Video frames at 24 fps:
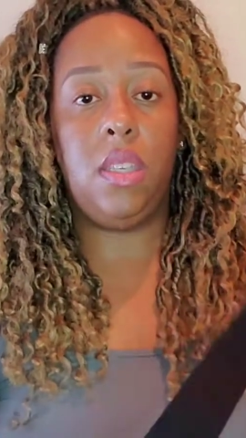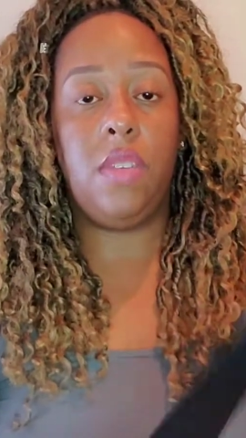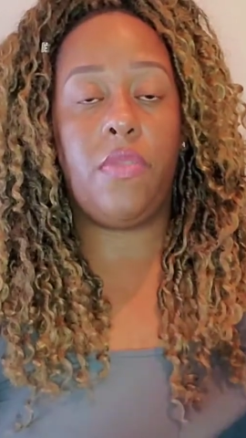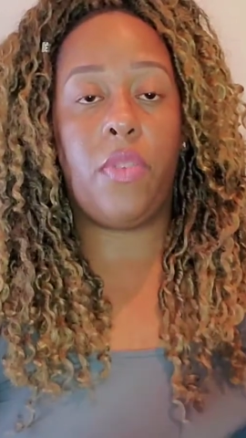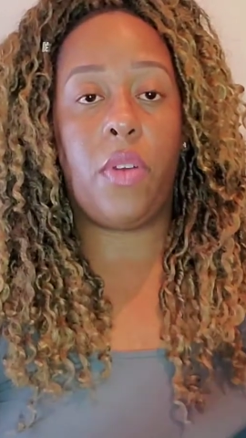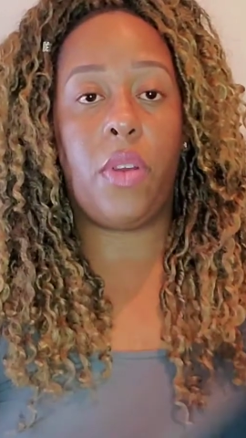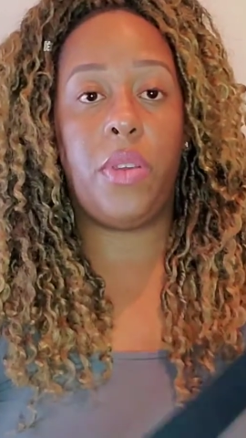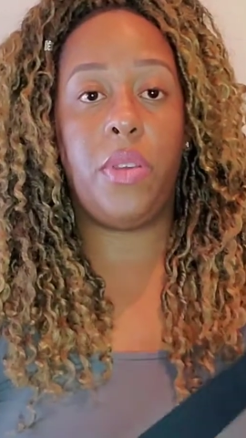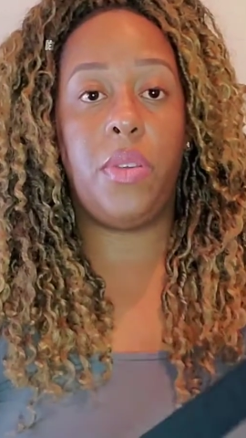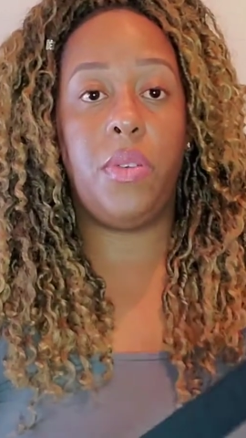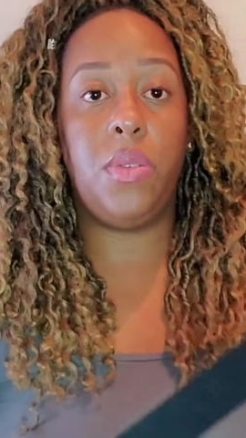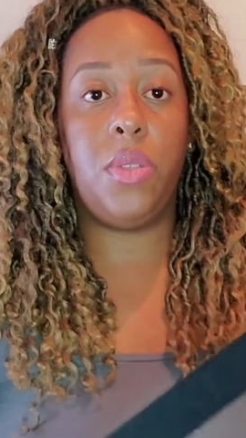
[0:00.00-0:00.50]
for
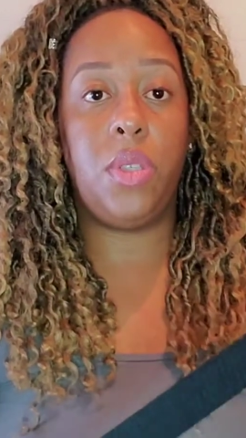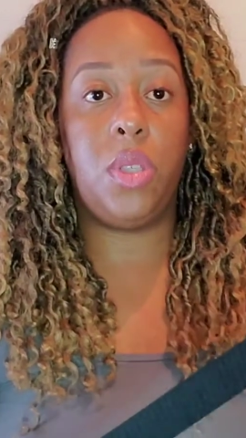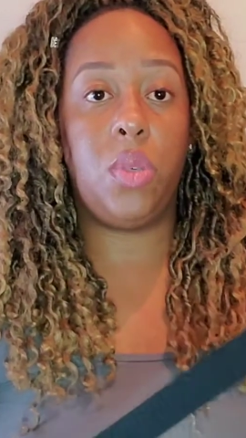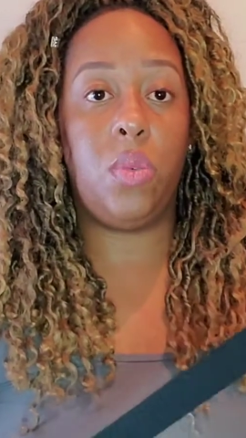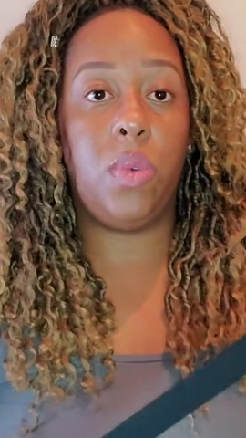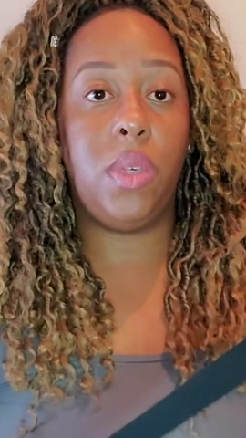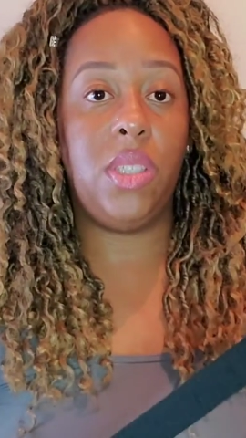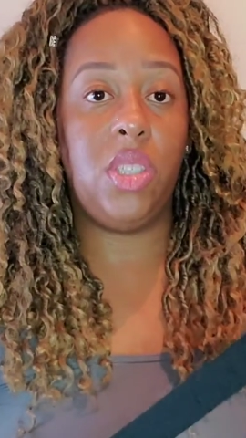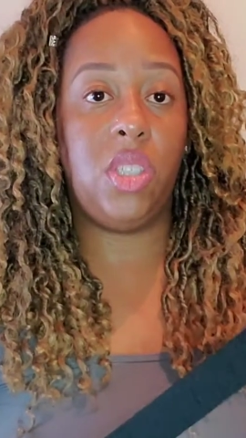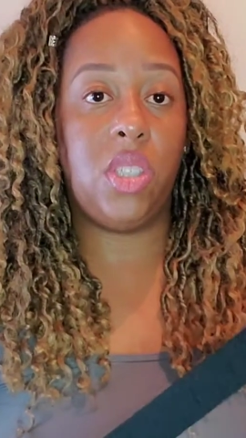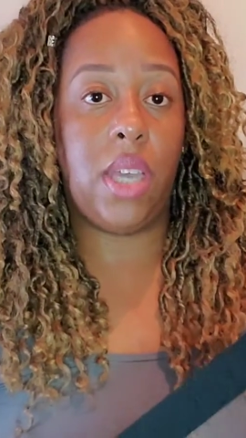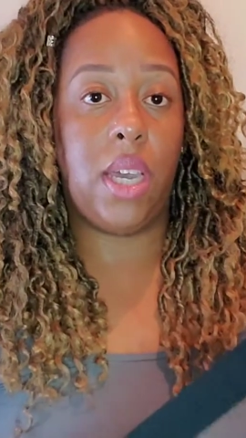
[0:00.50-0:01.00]
you to
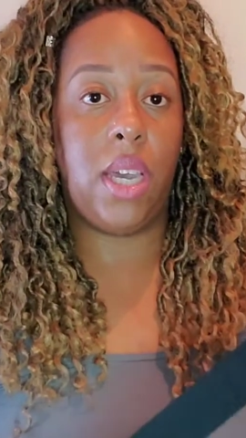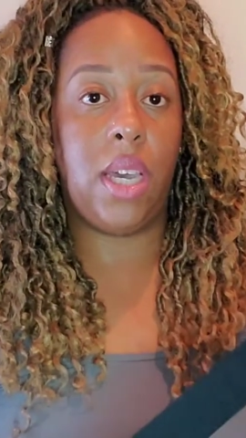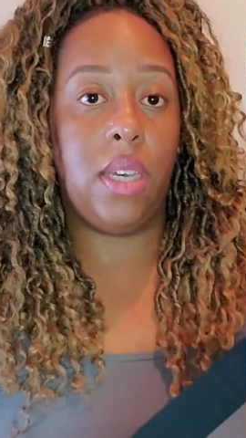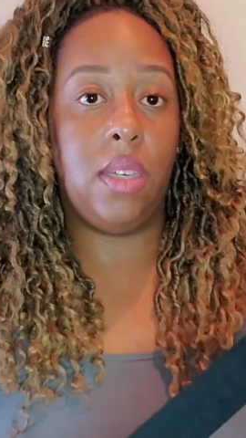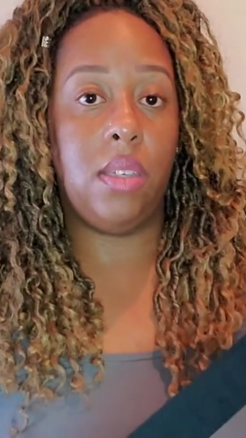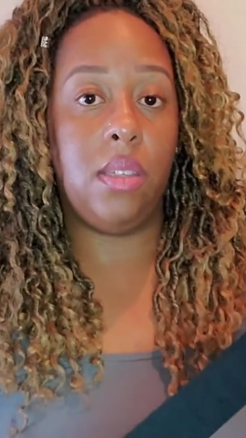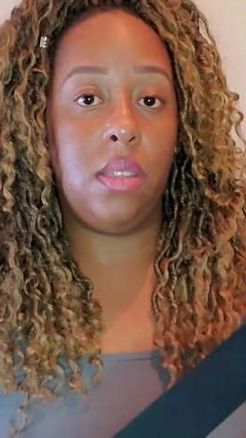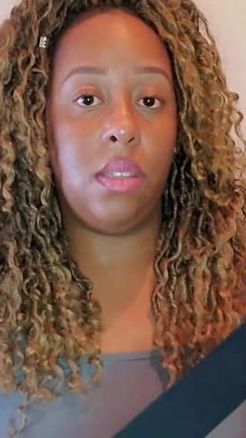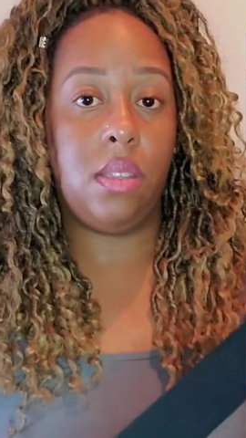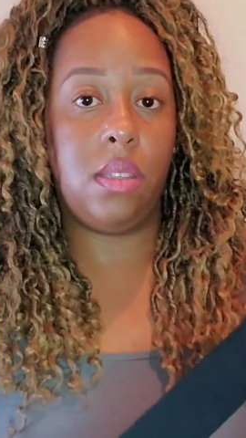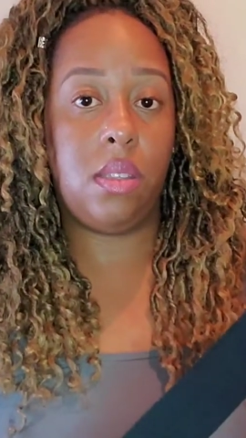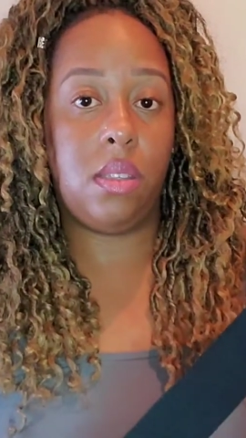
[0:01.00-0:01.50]

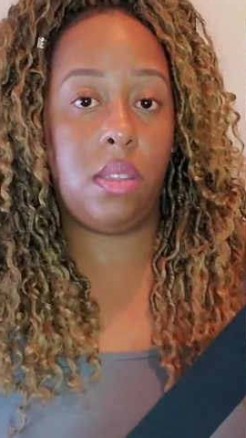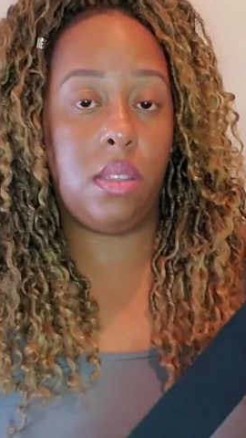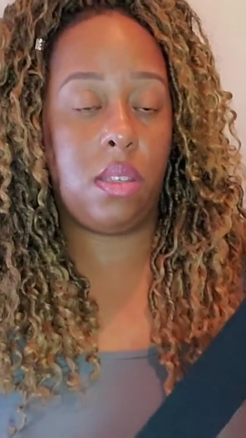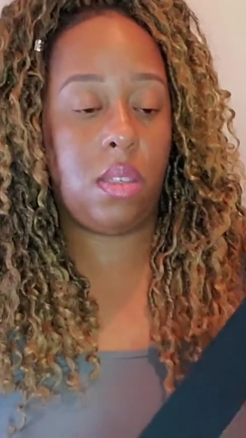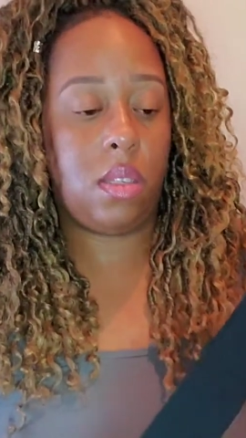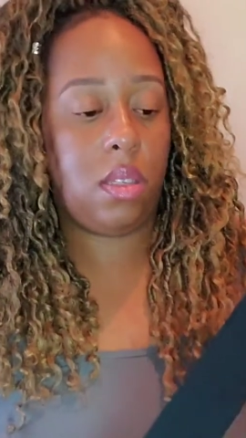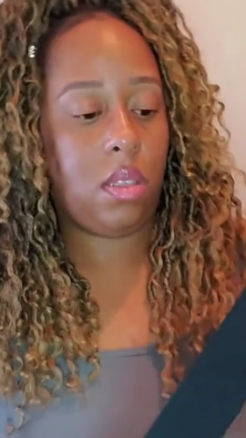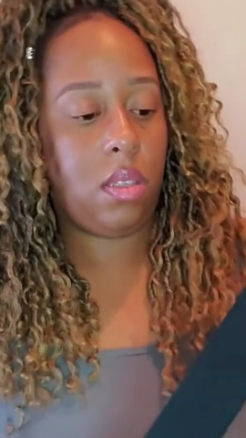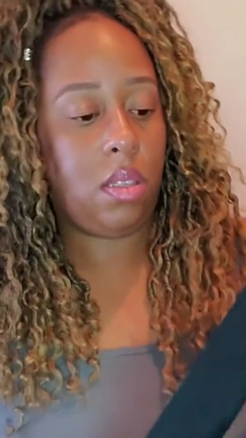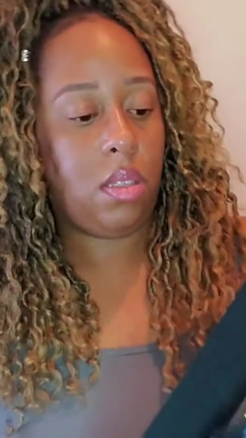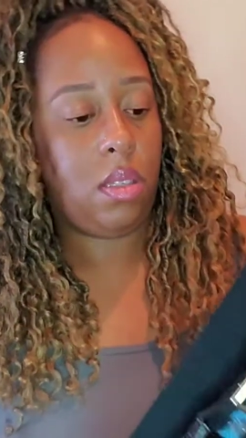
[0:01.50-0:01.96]
adjust.